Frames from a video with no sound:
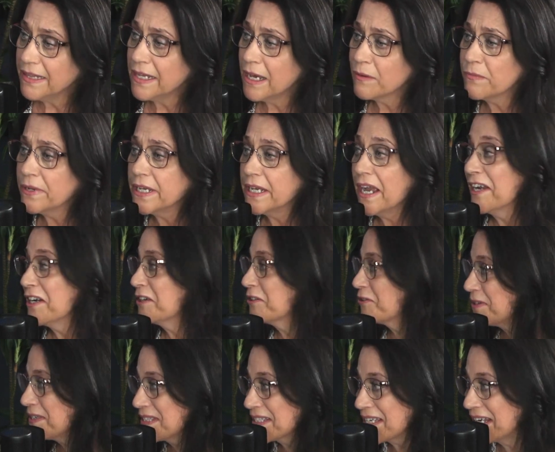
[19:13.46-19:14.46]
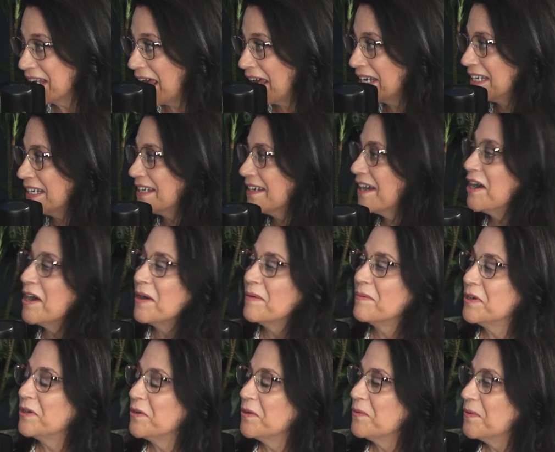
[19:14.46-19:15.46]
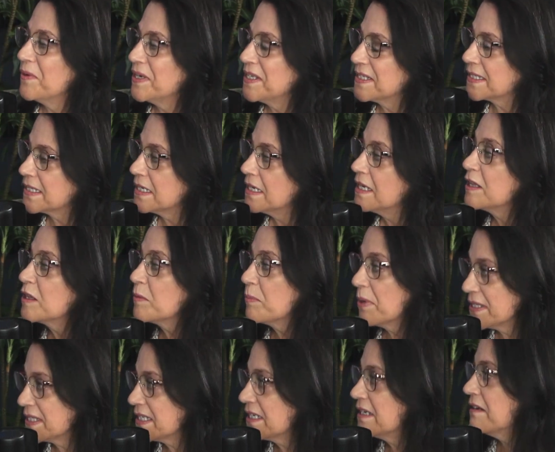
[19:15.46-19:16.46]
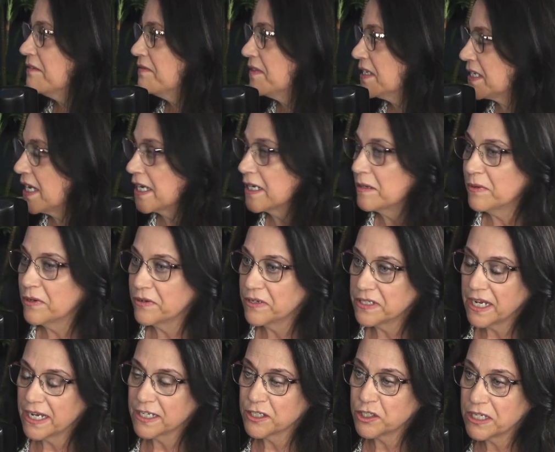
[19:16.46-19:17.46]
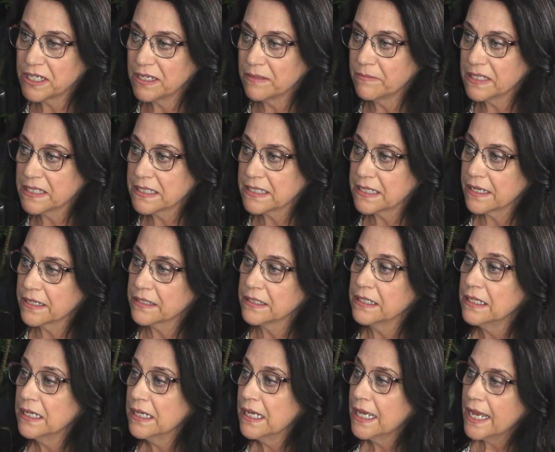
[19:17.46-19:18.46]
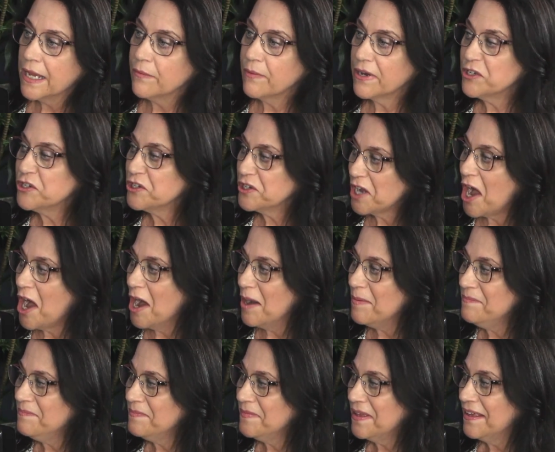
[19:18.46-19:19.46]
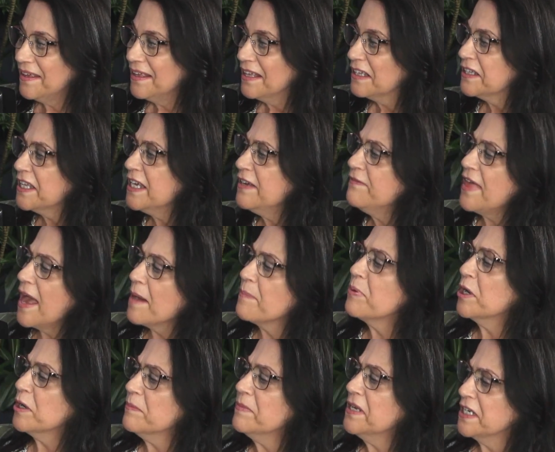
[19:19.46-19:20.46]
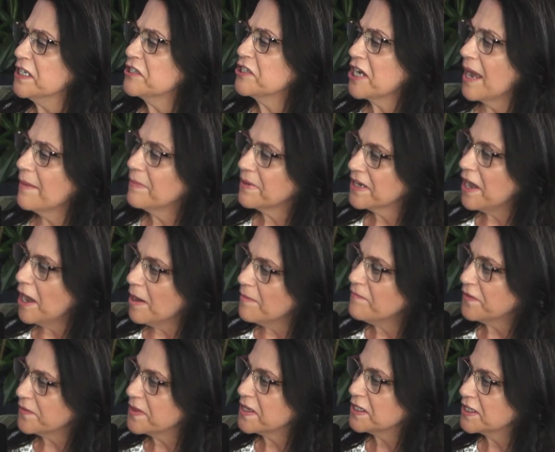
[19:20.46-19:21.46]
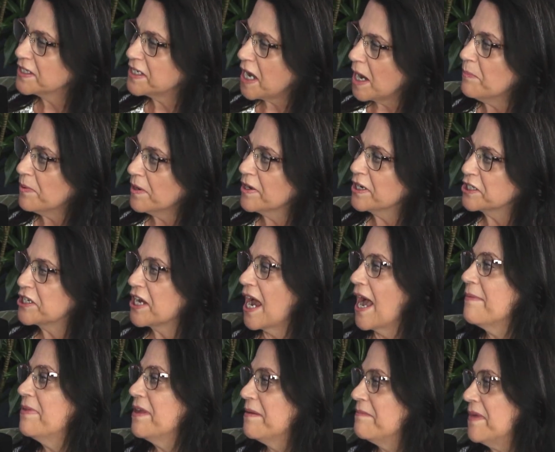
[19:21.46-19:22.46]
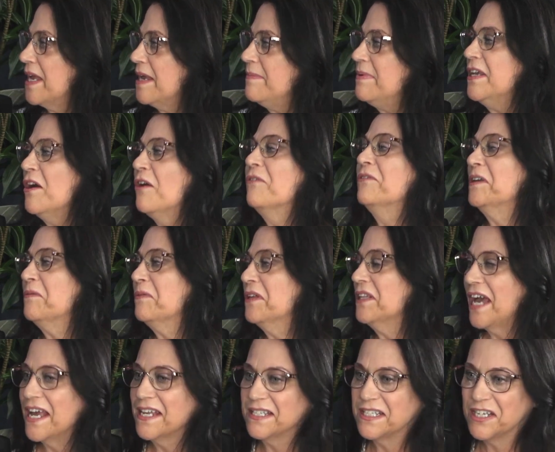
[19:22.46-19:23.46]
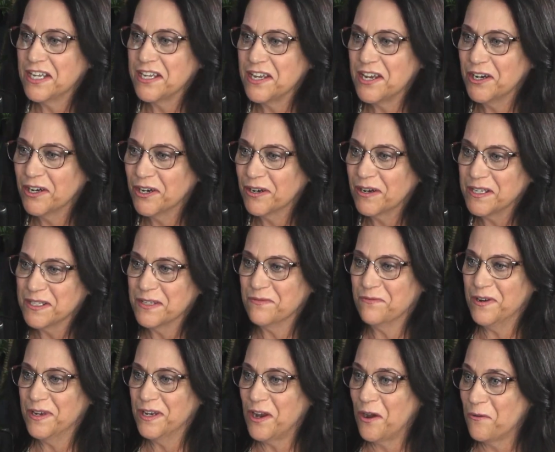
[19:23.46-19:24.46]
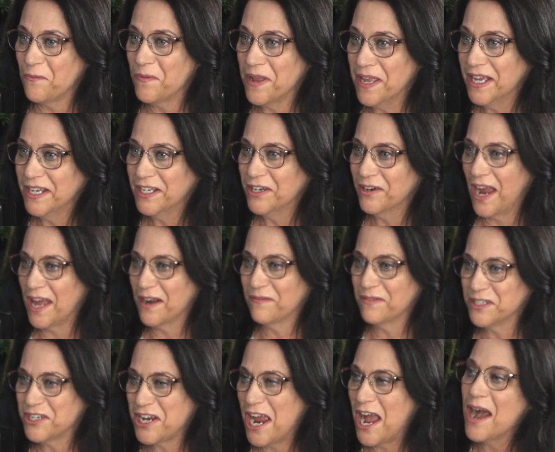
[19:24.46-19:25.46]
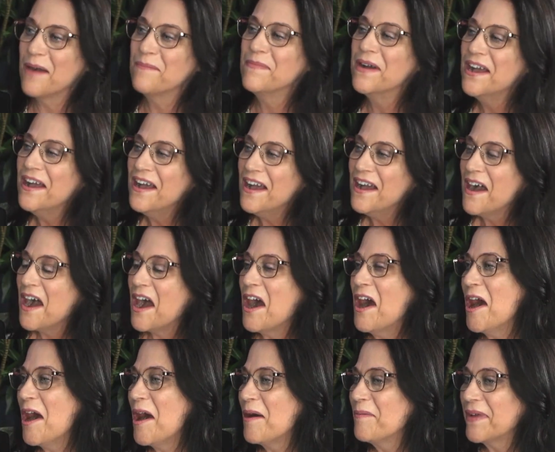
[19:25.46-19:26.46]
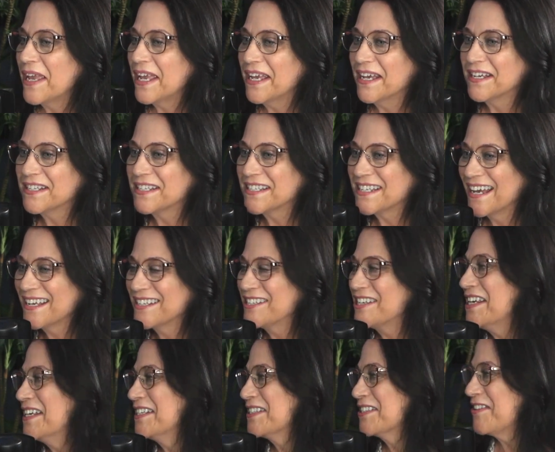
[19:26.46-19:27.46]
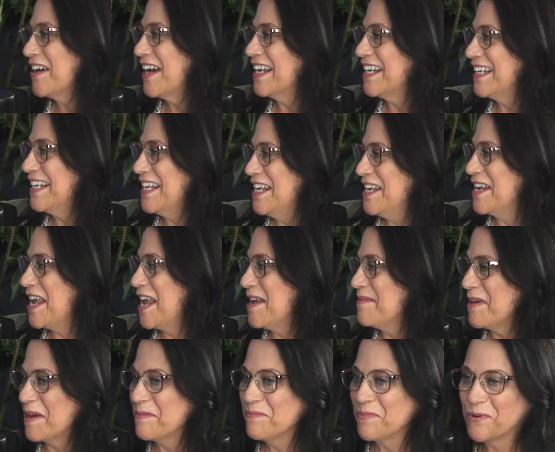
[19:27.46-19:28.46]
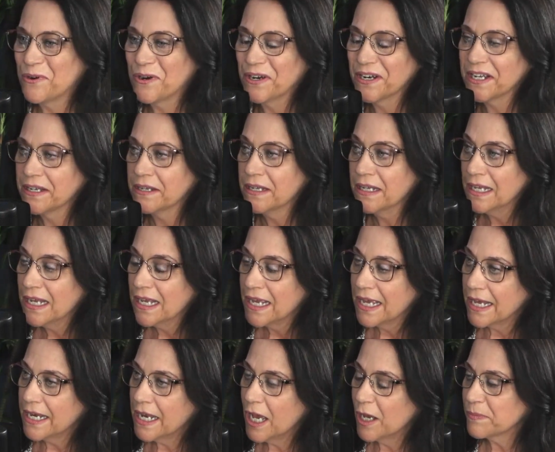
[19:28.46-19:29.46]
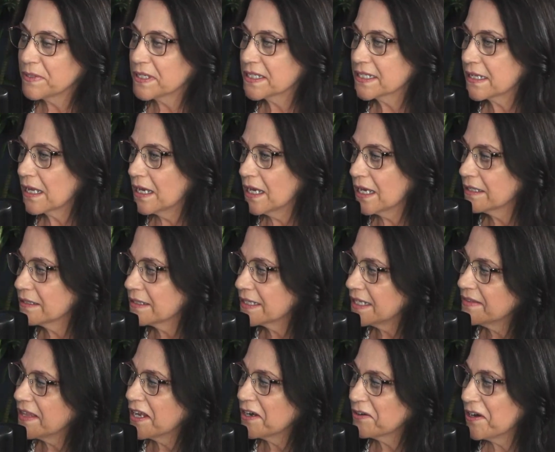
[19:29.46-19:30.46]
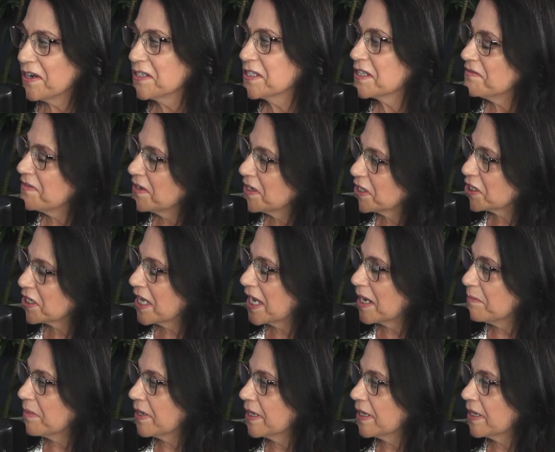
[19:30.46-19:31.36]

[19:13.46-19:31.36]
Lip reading: And then we hired Chris Canetti, who was the president of the Dynamo and Dash team, and said, hey, why don't you come? Leave that permanent job and come for this temporary job that maybe only will last a year because if we don't win, you're out of a job. And to his credit, he came on board and helped us get that across the finish line.